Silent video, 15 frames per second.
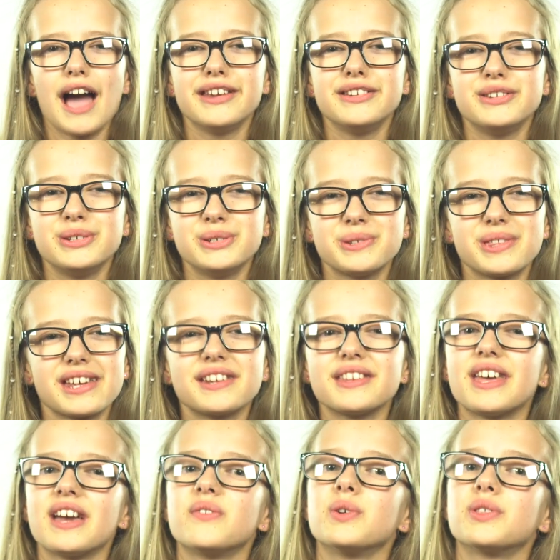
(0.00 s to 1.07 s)
I knew that a
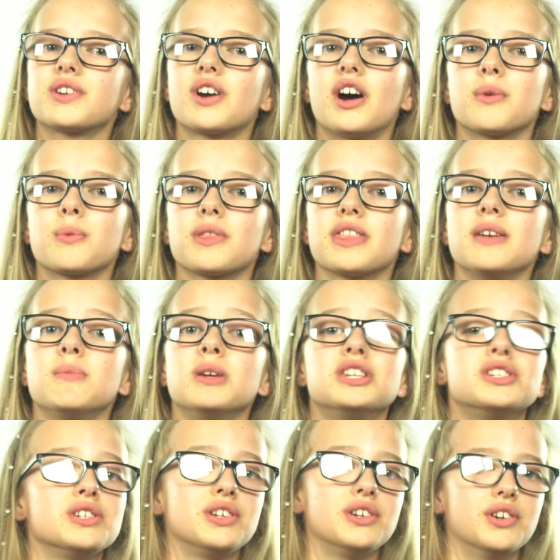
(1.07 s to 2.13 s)
life with God would lead me
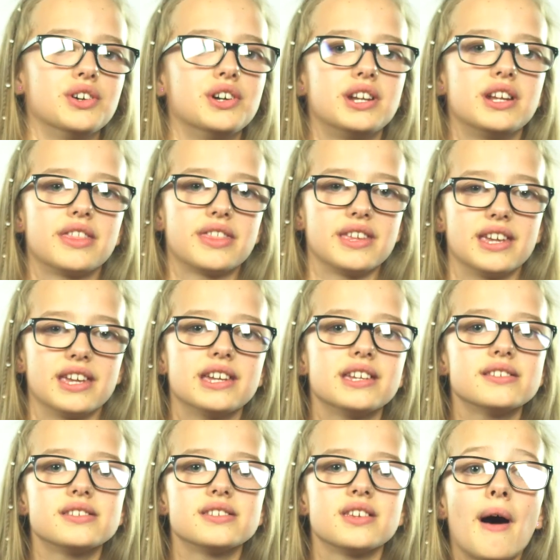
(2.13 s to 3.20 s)
to good
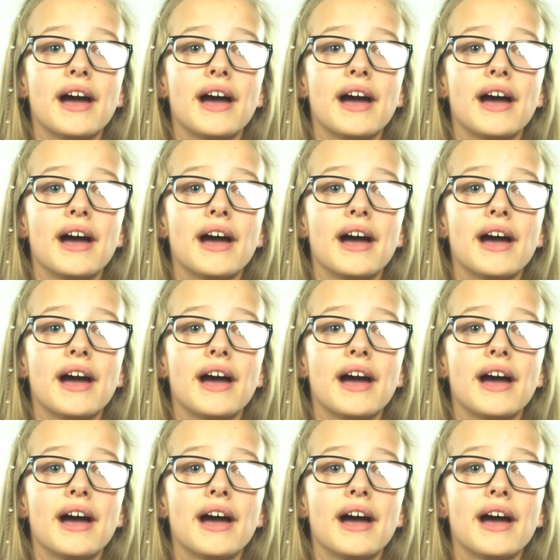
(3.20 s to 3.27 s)
things,